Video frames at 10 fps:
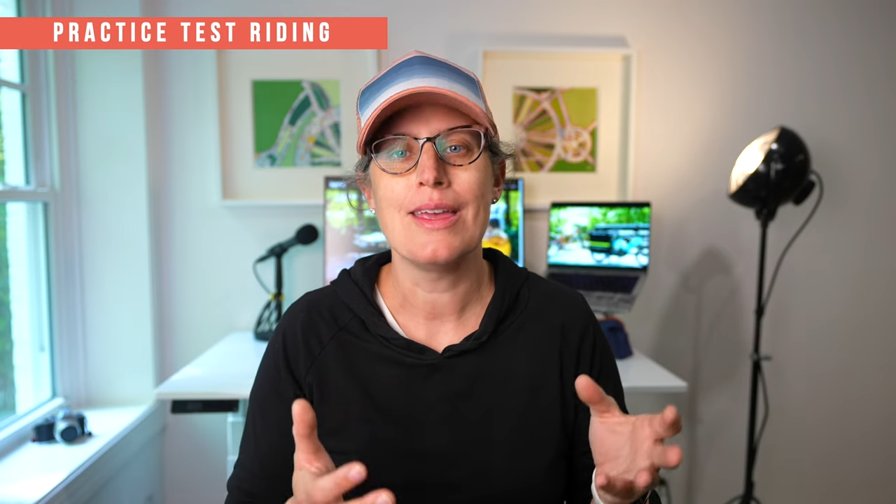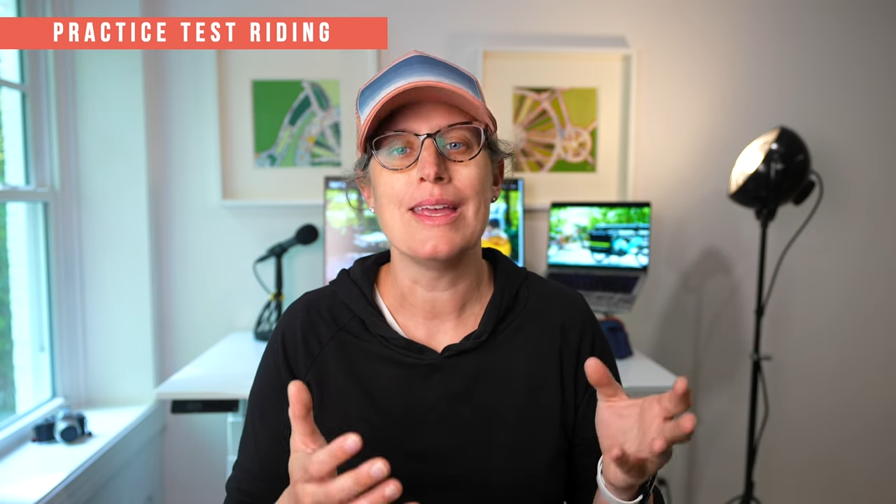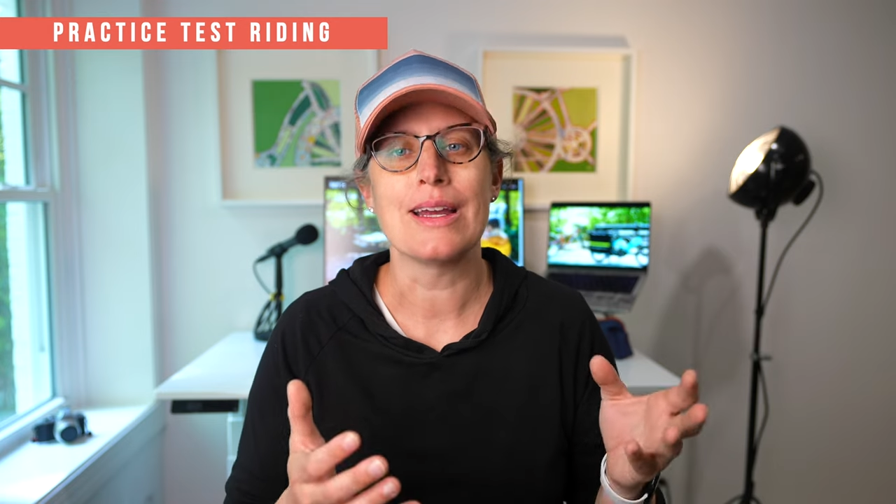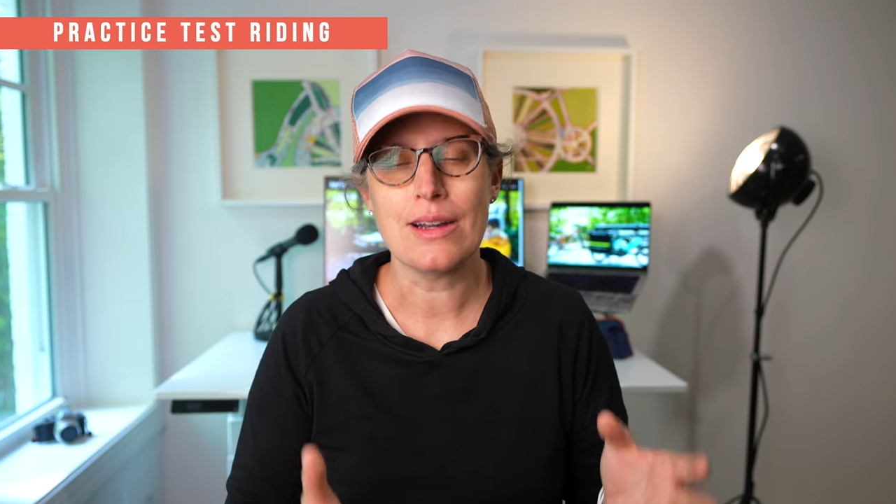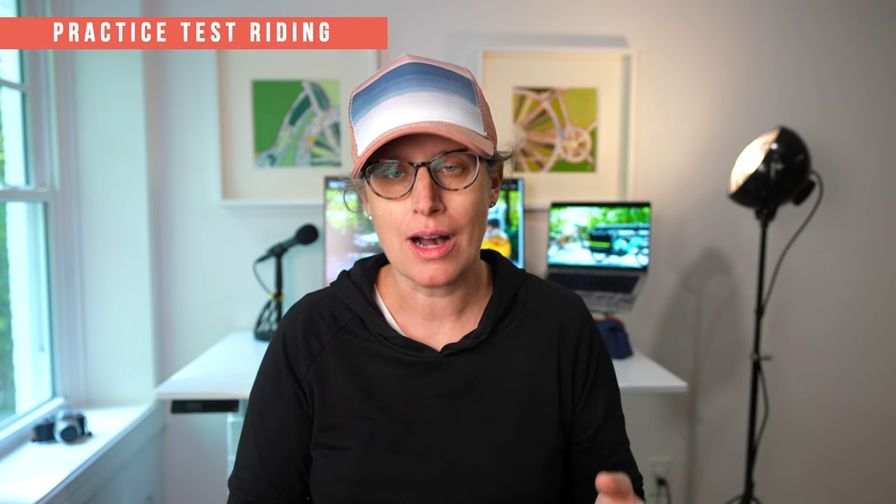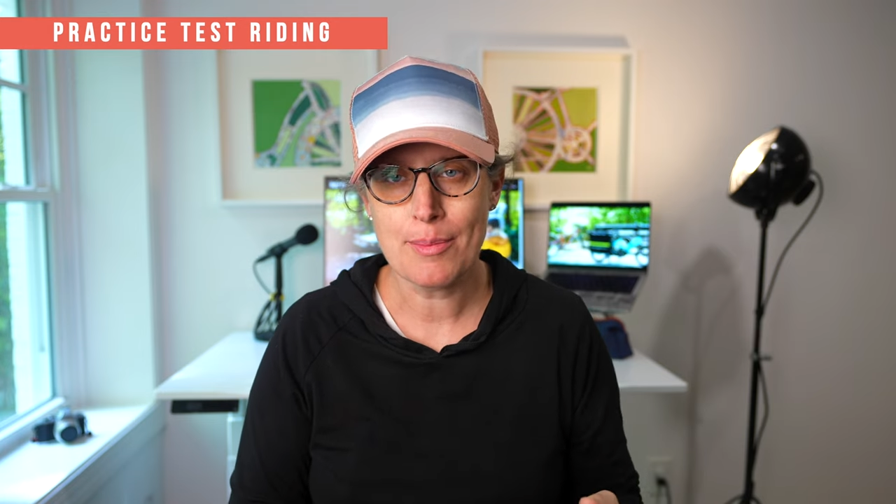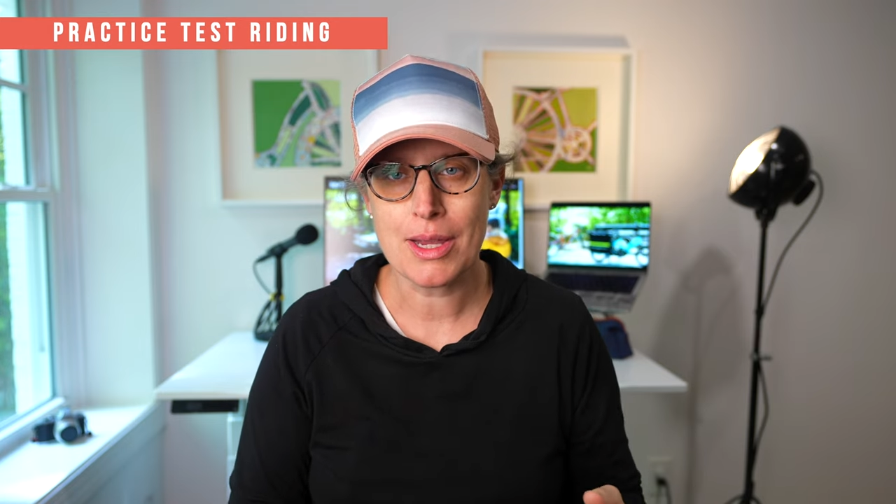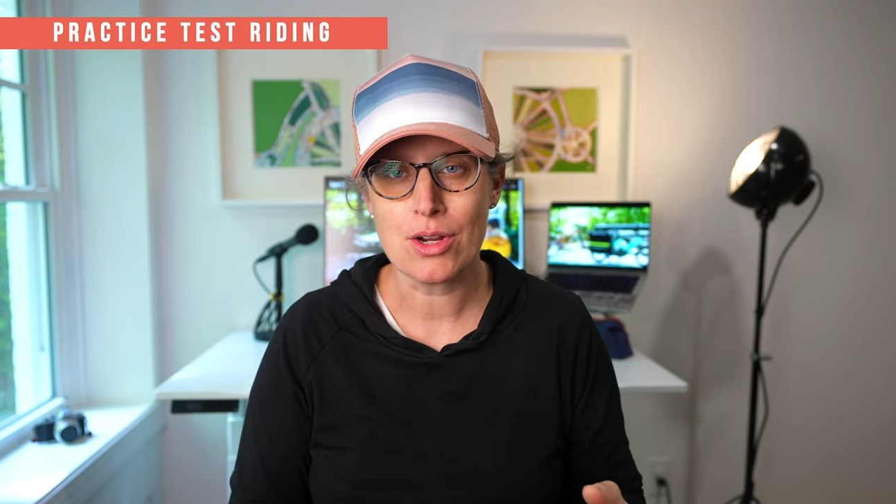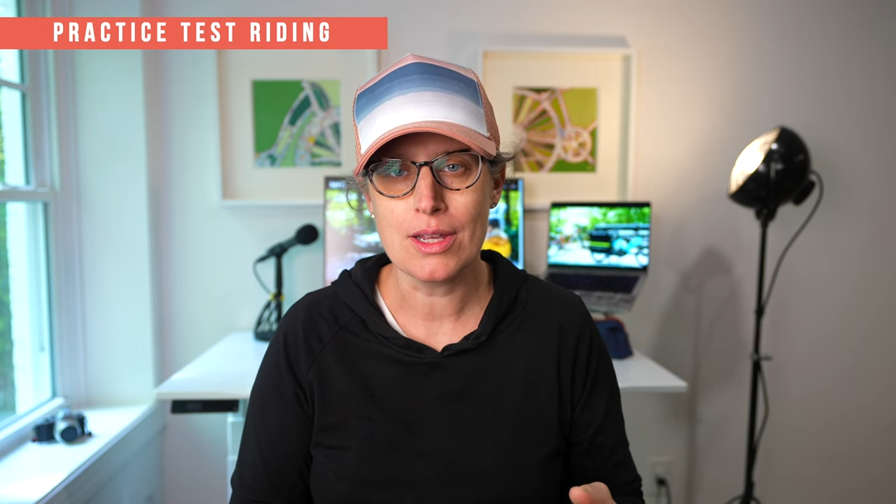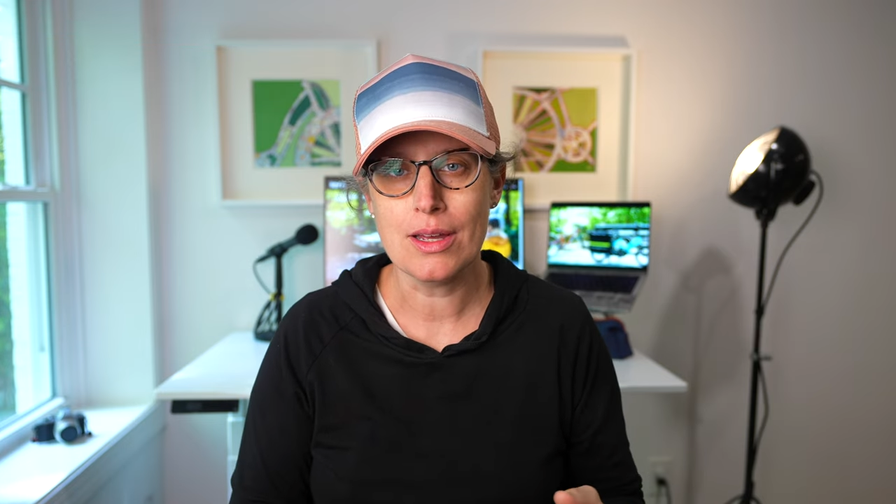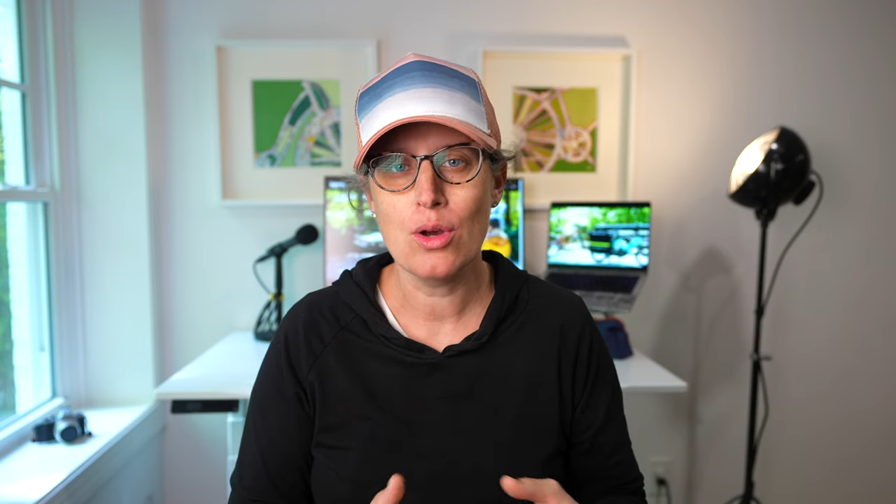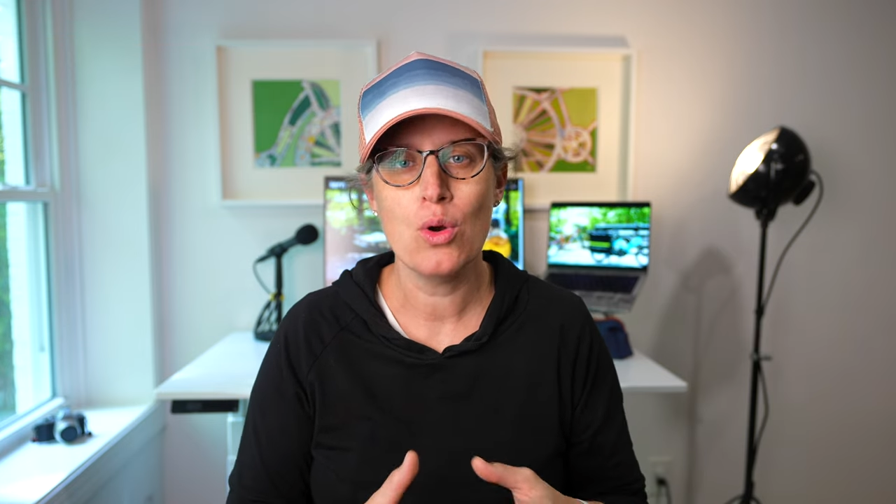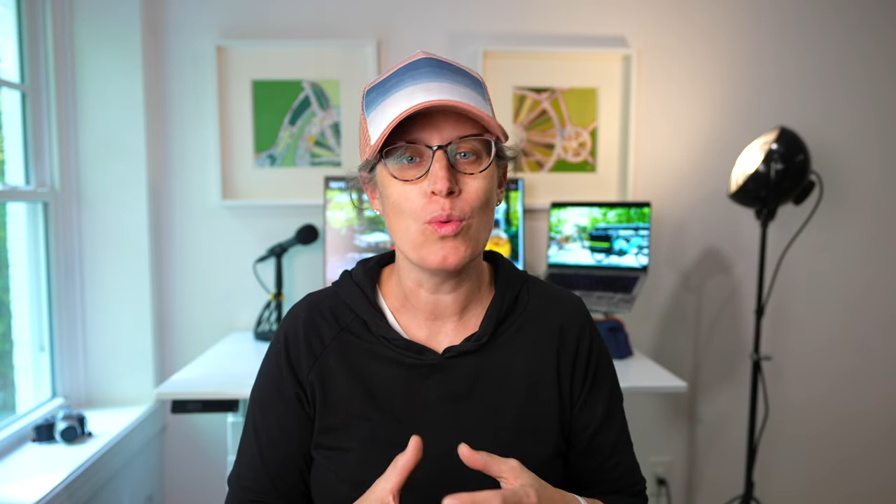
in a calm area